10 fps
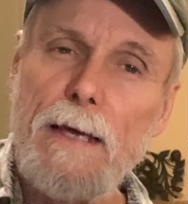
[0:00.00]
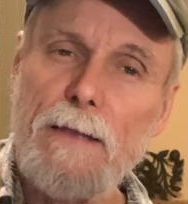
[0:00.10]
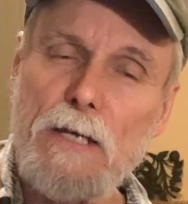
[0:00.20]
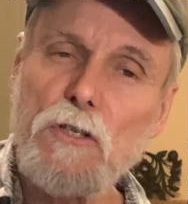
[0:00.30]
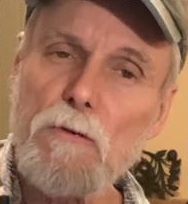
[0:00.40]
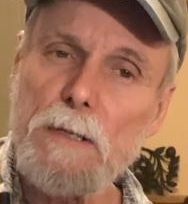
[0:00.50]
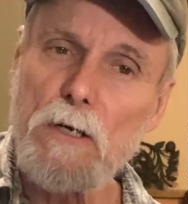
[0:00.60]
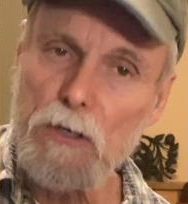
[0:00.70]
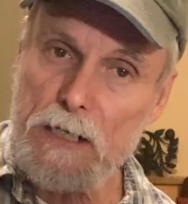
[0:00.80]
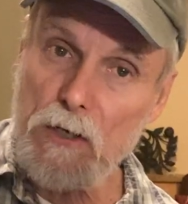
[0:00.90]
That's going to be
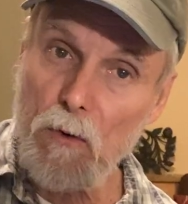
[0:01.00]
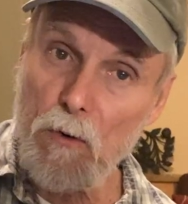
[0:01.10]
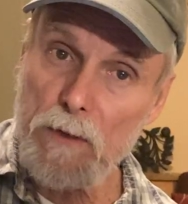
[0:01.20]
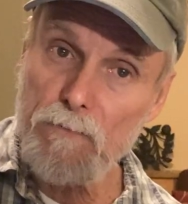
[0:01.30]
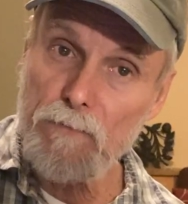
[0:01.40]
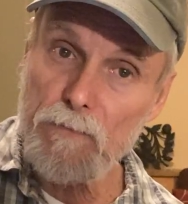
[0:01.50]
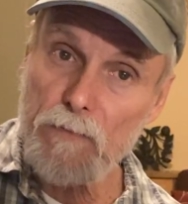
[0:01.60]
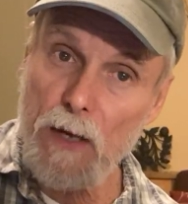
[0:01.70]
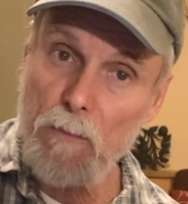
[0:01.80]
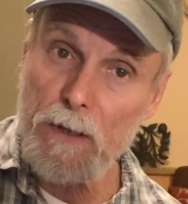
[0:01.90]
our D chord.
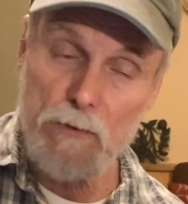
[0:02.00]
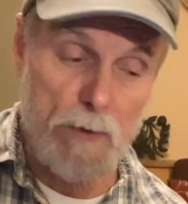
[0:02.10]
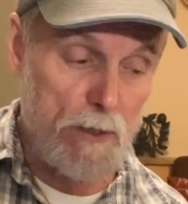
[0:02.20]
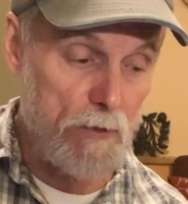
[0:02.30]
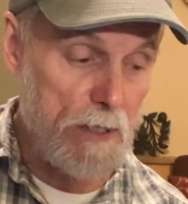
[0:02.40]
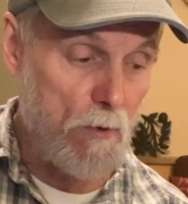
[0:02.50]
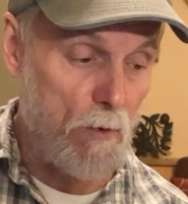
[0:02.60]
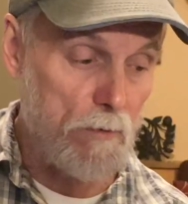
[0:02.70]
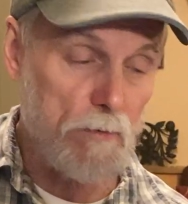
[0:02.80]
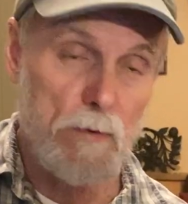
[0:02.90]
I'll play the regular D
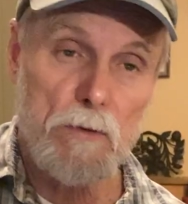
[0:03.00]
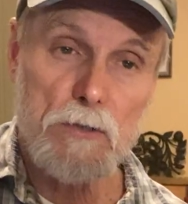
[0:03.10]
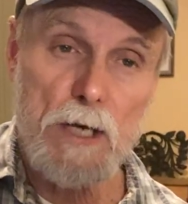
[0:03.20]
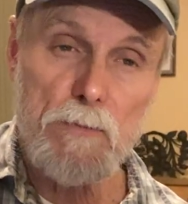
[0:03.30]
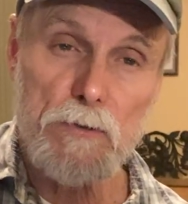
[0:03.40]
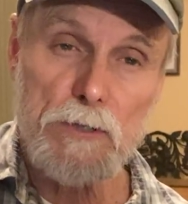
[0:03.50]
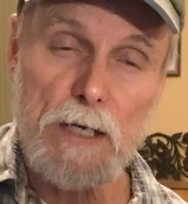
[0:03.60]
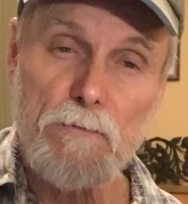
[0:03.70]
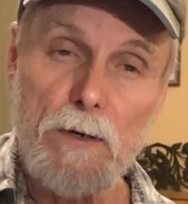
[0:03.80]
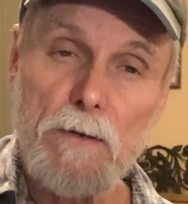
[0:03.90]
chord shape on the
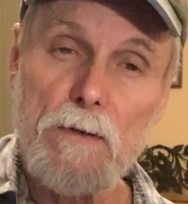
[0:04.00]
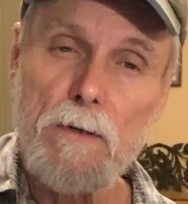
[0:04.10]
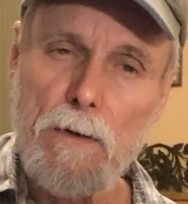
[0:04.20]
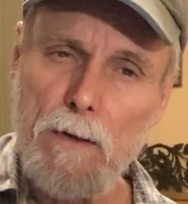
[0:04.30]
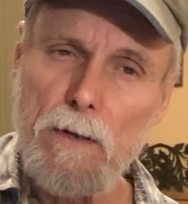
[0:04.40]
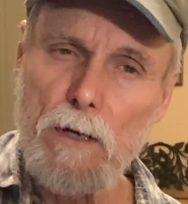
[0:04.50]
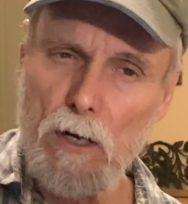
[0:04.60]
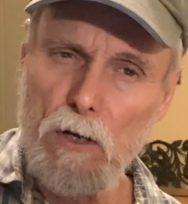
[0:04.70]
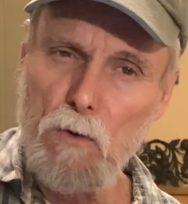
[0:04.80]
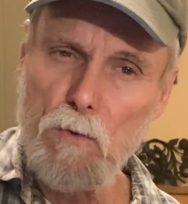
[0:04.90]
2nd fret,
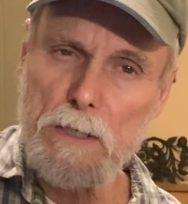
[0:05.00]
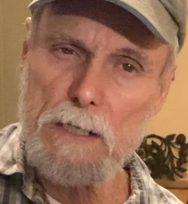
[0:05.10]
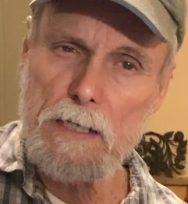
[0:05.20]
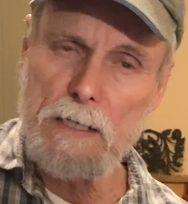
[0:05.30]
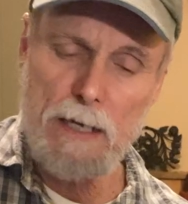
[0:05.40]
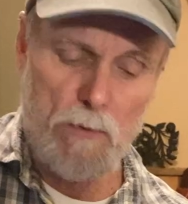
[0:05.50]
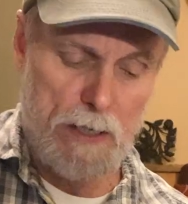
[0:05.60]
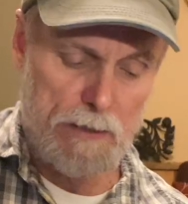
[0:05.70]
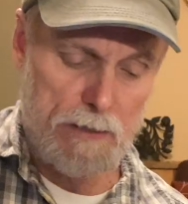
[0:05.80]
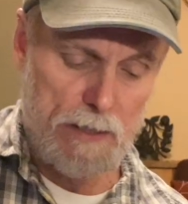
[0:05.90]
a low D, and now we
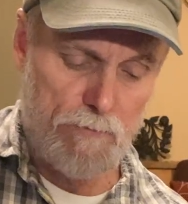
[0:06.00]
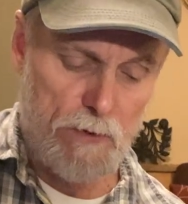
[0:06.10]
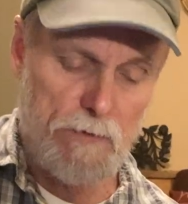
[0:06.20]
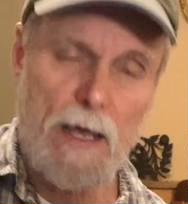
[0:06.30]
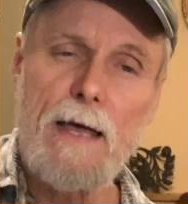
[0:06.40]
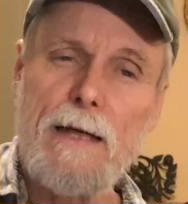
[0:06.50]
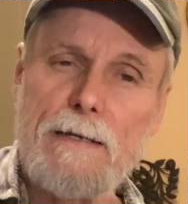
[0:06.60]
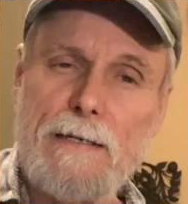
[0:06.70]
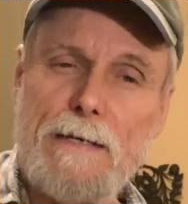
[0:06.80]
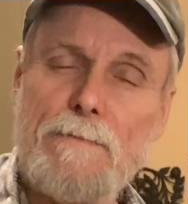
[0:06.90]
got that 10th fret, the high
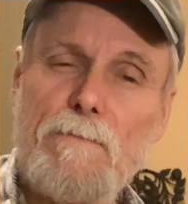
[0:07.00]
D.